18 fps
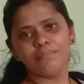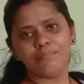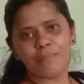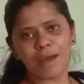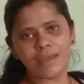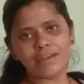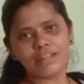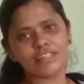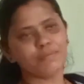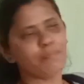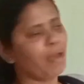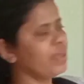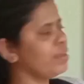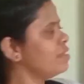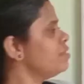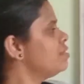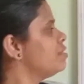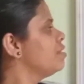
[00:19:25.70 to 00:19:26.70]
minus
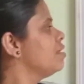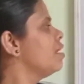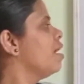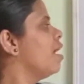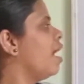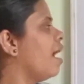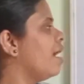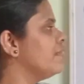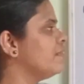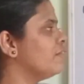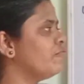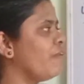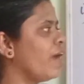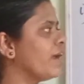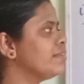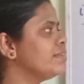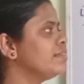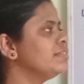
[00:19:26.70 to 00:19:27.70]
minus, and the
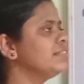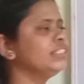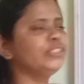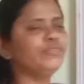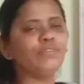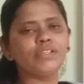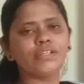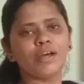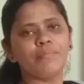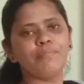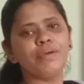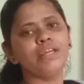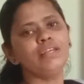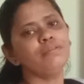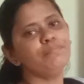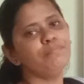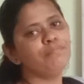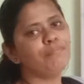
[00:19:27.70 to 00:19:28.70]
factors it will come
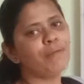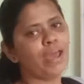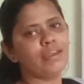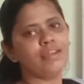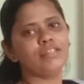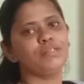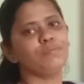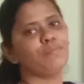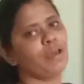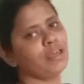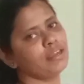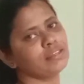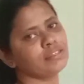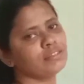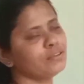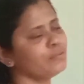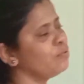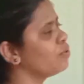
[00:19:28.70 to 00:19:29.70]
in minus
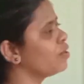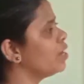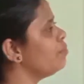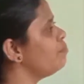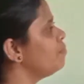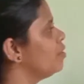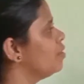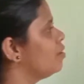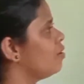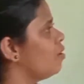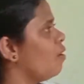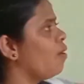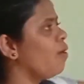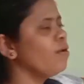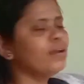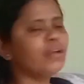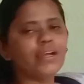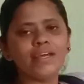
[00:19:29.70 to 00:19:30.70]
minus. Okay?
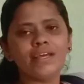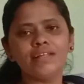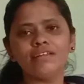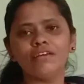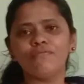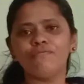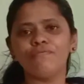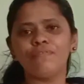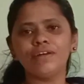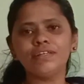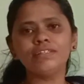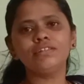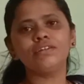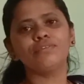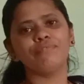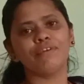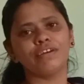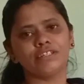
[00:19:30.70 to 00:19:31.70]
Already in the
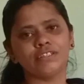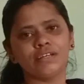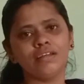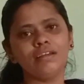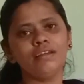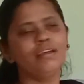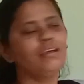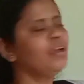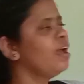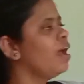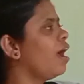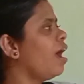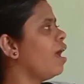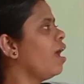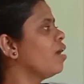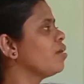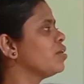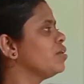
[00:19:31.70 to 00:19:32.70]
first question,
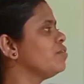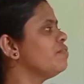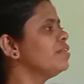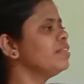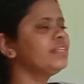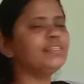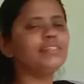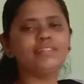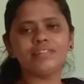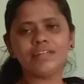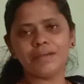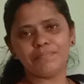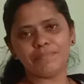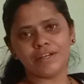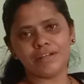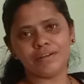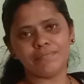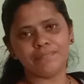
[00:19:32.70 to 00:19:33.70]
I had given this
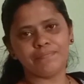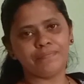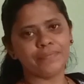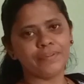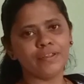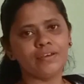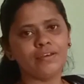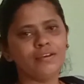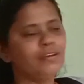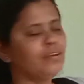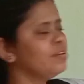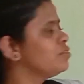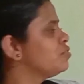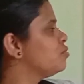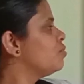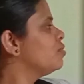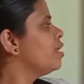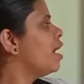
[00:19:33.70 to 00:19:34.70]
table,
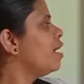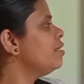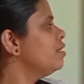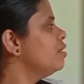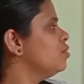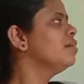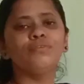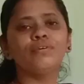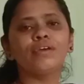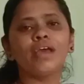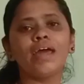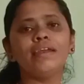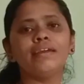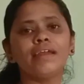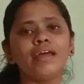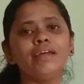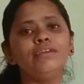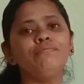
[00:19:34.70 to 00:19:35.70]
so that you
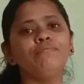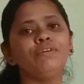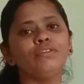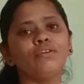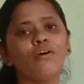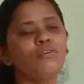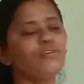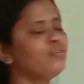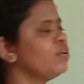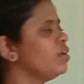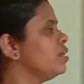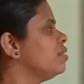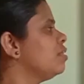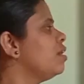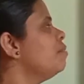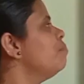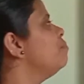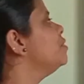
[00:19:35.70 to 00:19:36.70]
can write without
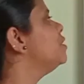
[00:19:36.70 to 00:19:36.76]
doing the